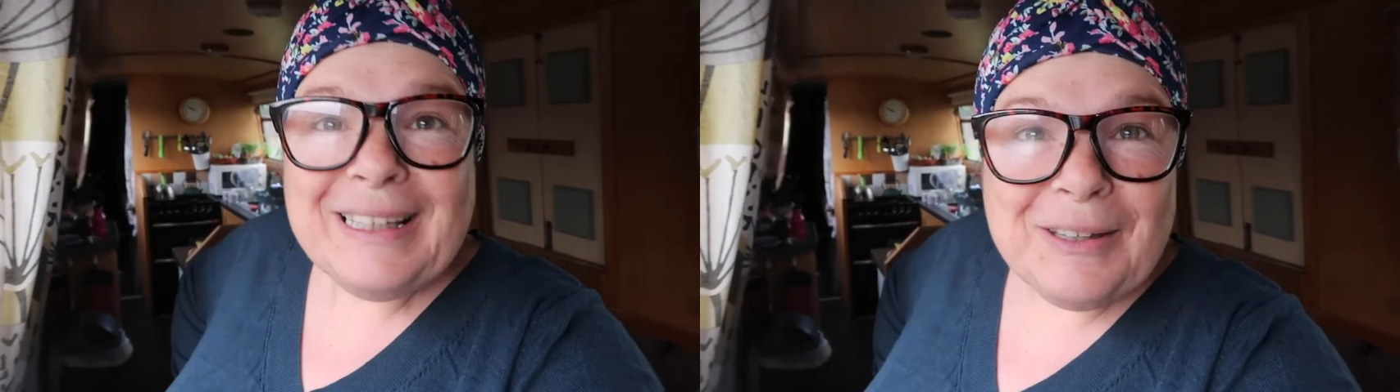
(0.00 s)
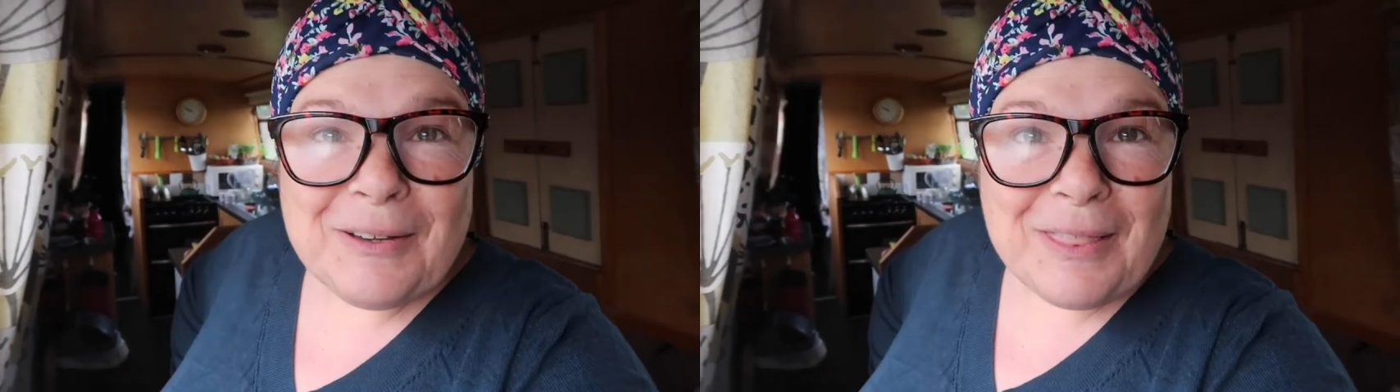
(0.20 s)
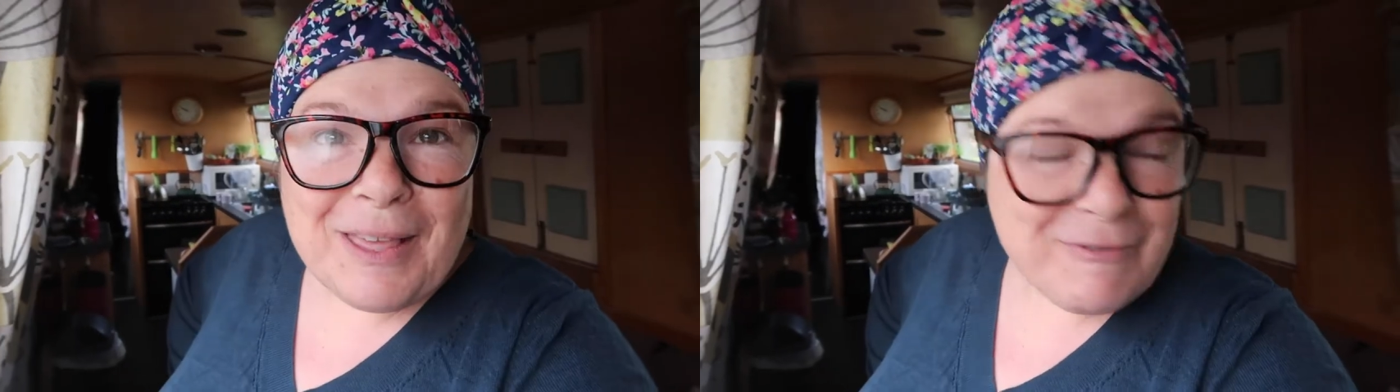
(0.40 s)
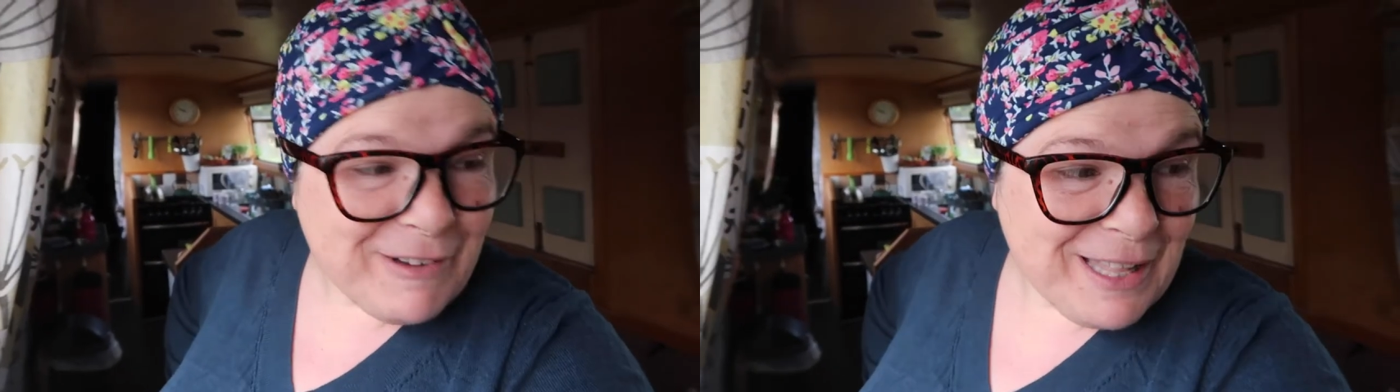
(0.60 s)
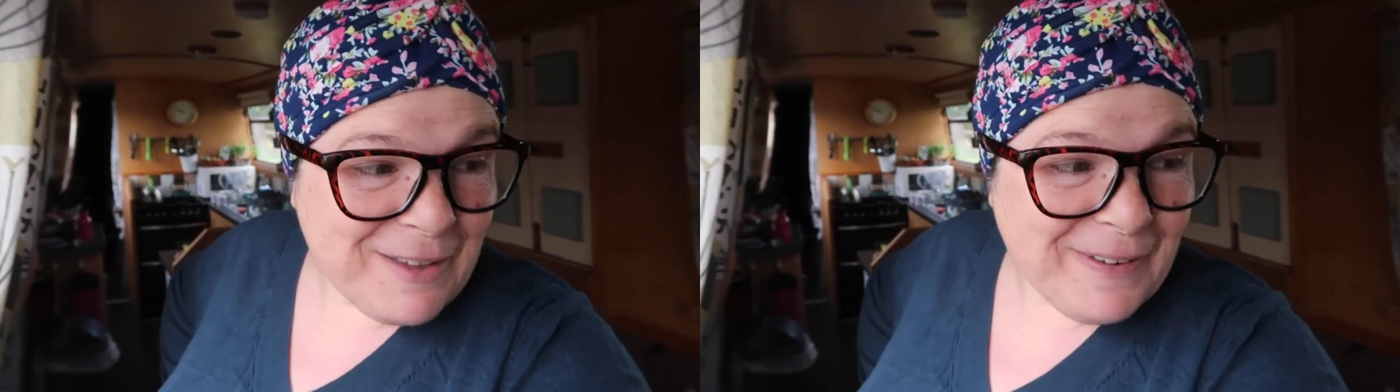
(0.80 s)
You yeah. got that
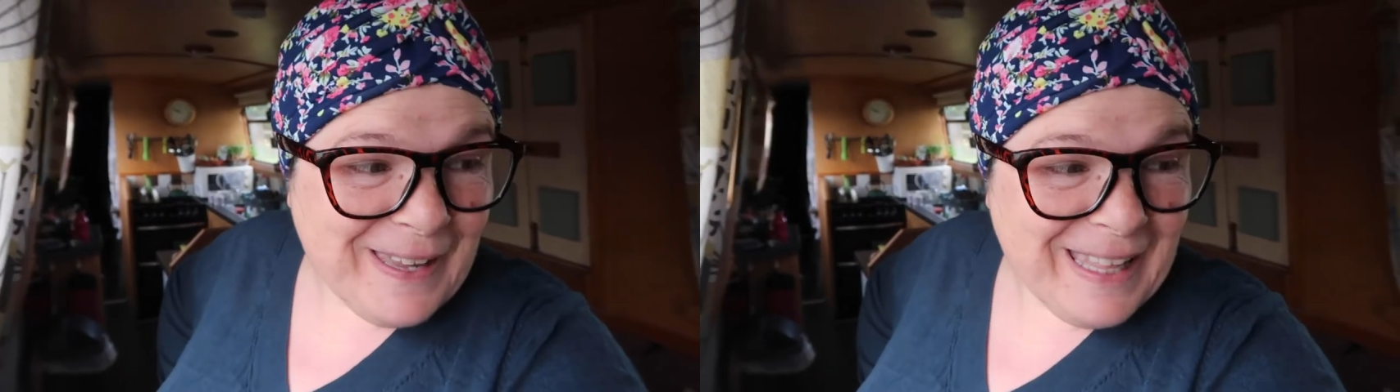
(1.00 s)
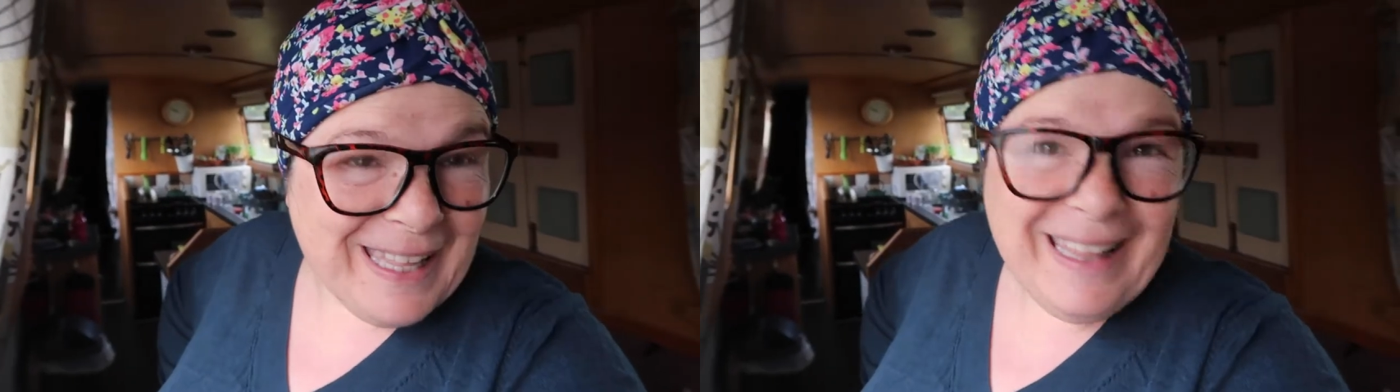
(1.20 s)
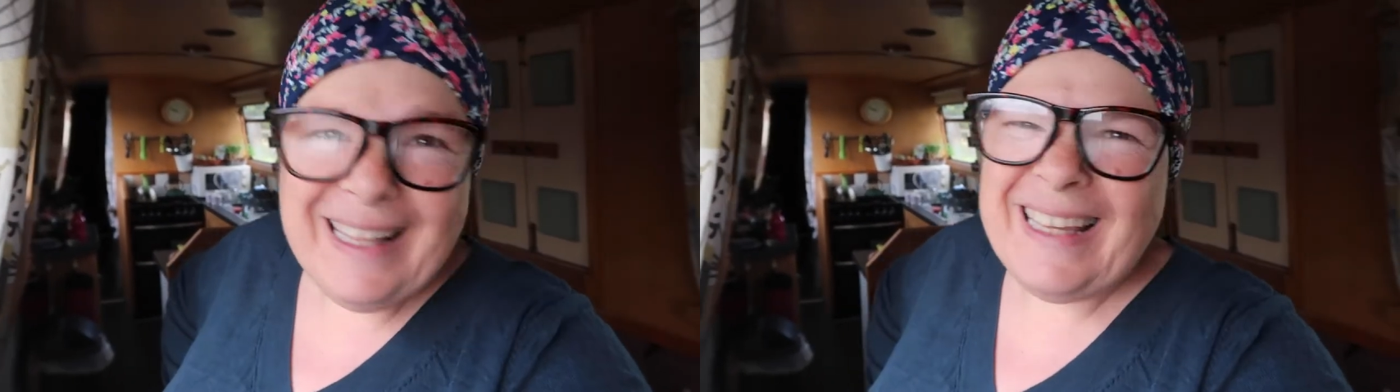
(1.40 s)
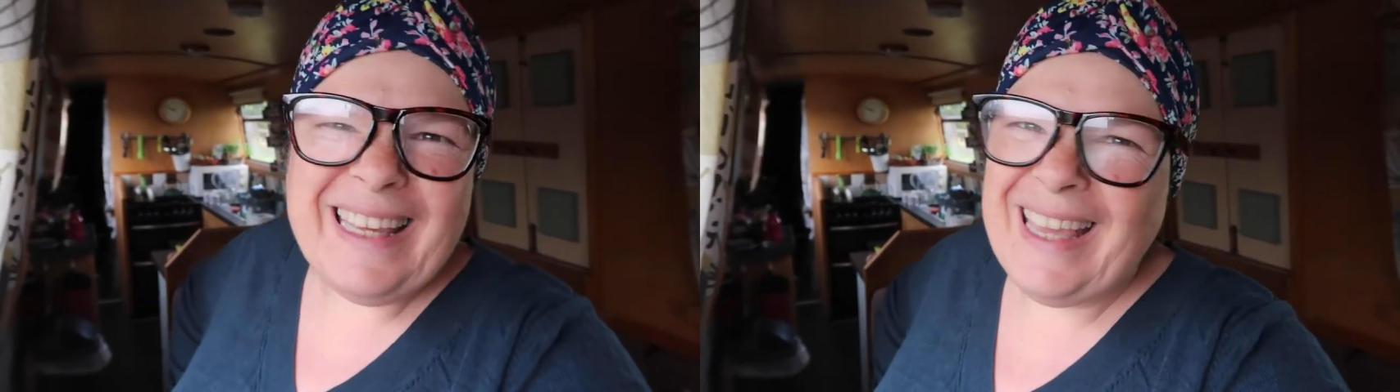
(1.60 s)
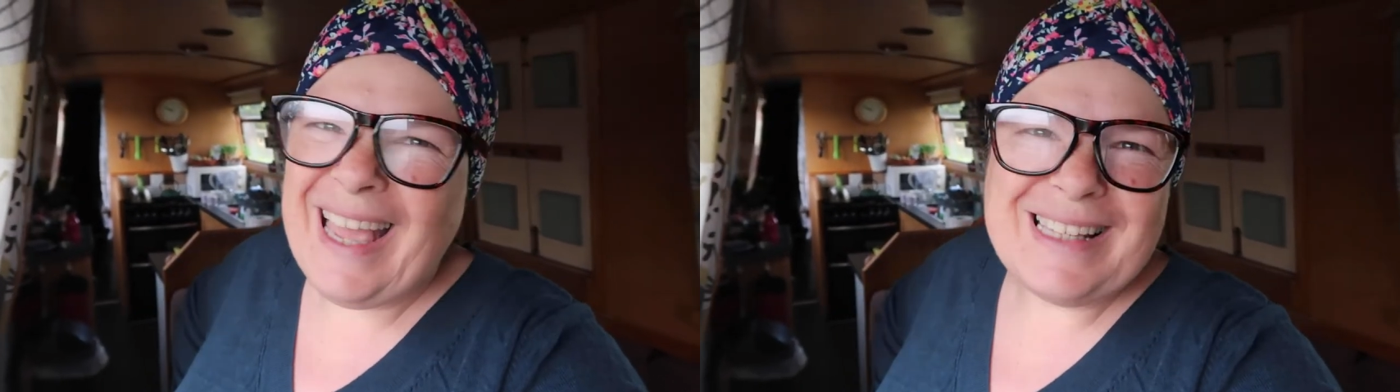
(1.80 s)
Friday feeling?
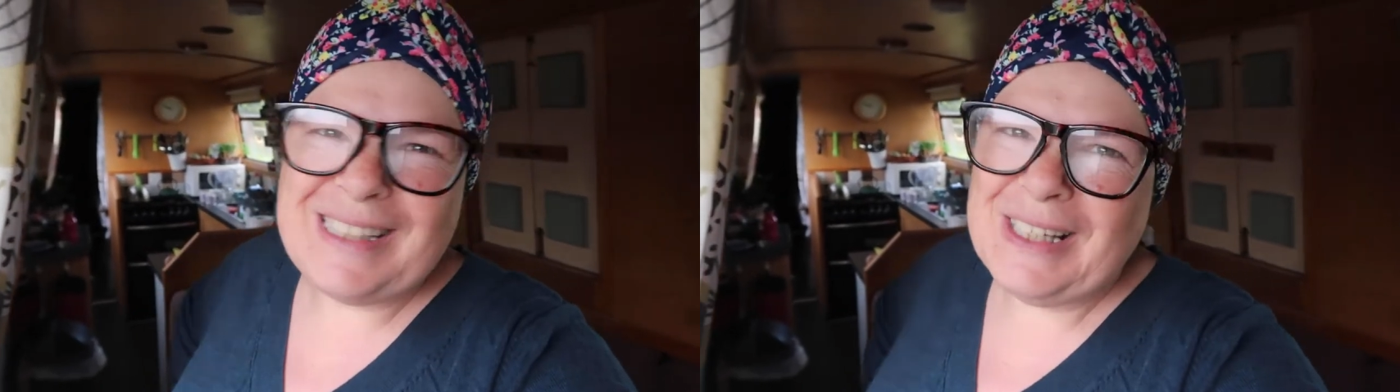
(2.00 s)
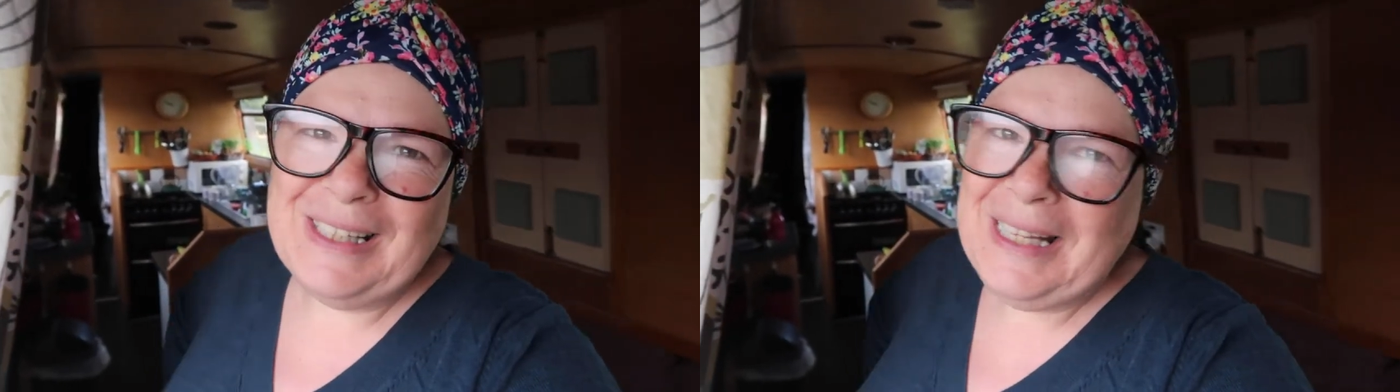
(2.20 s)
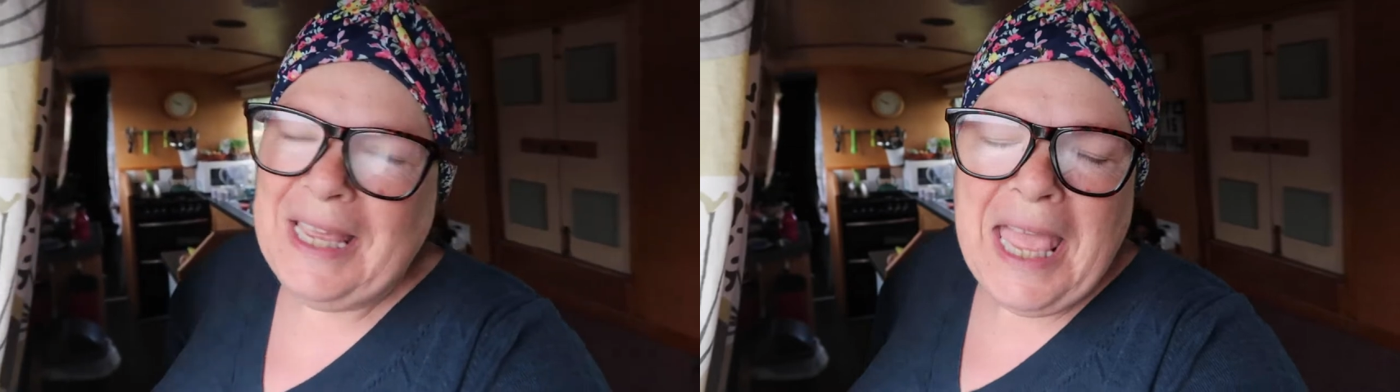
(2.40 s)
He hasn't.